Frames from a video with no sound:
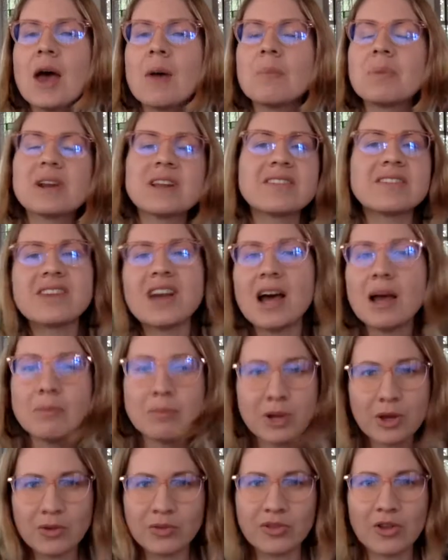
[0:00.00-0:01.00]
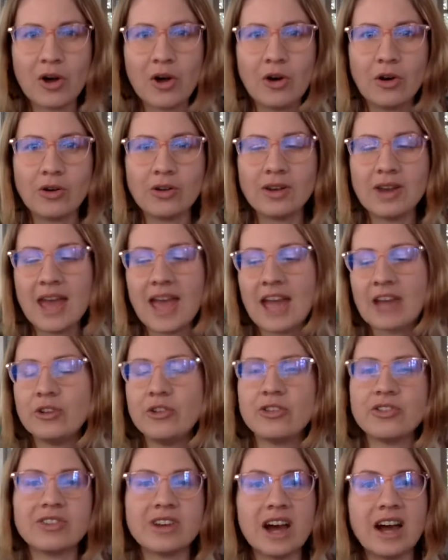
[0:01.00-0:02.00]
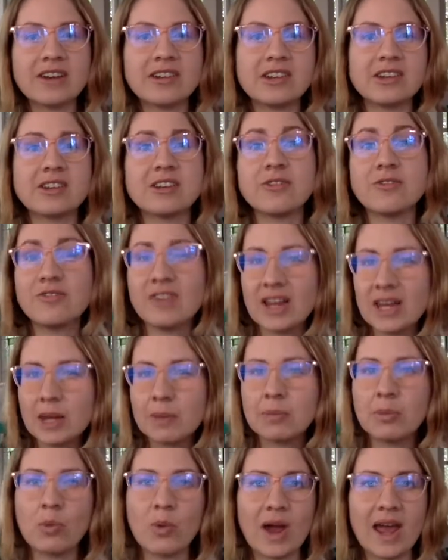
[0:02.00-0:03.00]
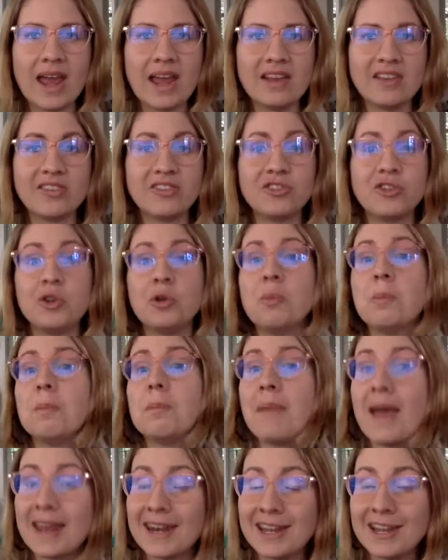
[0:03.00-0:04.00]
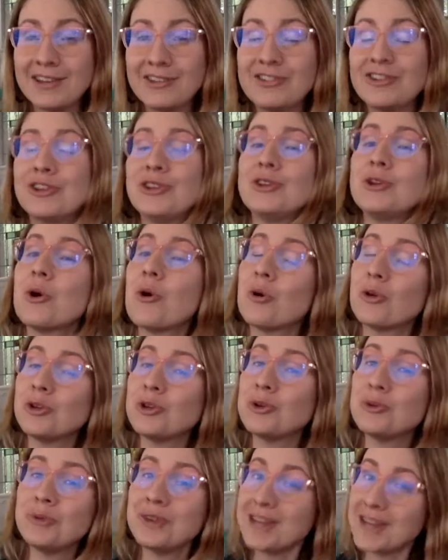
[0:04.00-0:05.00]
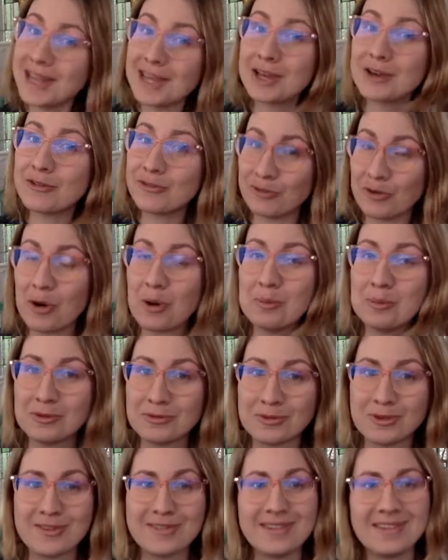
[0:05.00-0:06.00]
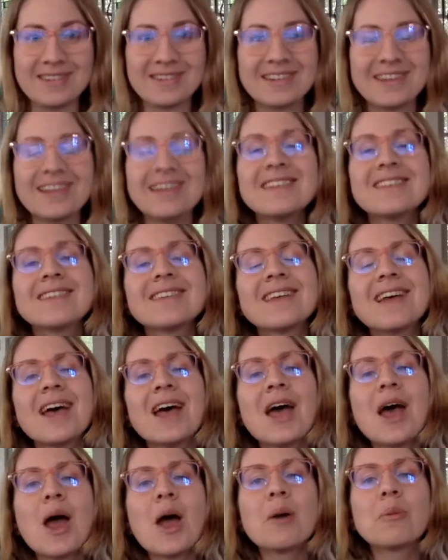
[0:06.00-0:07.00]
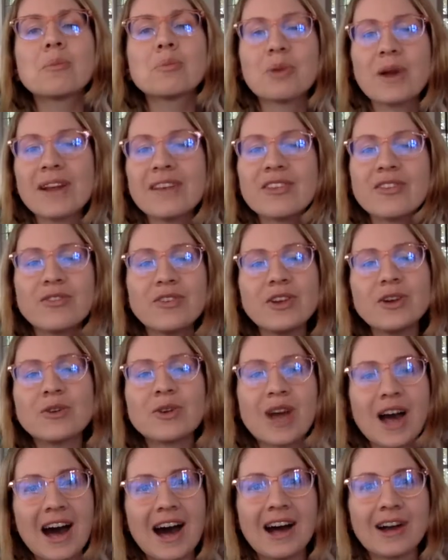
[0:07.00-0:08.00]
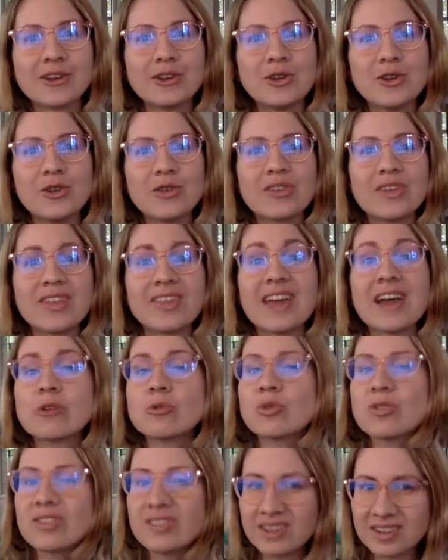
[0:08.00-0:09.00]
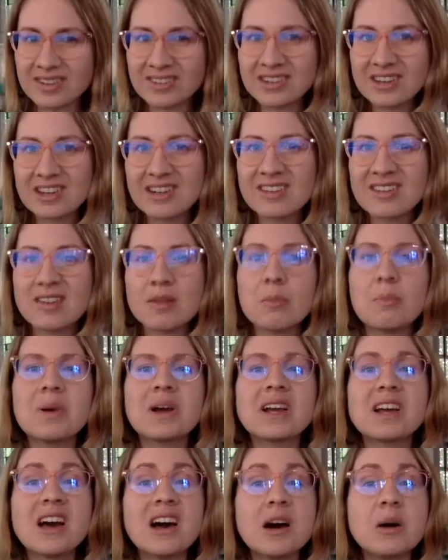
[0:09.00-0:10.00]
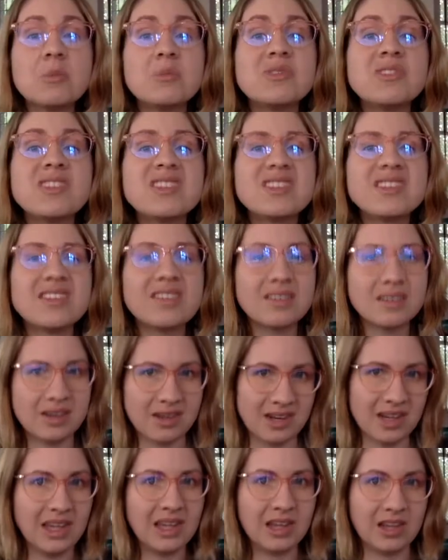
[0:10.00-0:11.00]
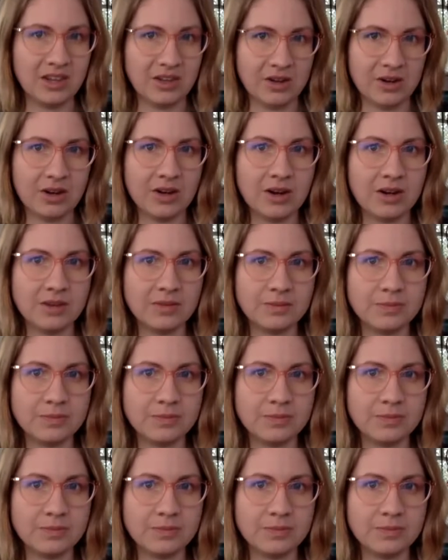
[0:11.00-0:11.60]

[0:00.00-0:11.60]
But as time goes on and you start to develop ways to manage your unique form of resistance, Pressfield argues that resistance becomes sneakier.